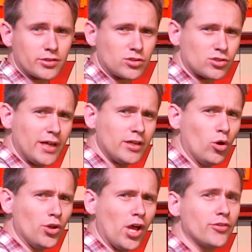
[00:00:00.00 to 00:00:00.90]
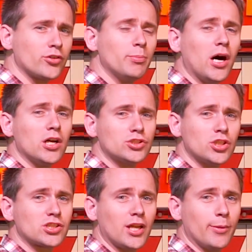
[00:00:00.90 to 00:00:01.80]
So try to hold on to the balls
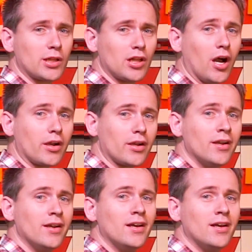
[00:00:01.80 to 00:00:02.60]
just a little bit longer.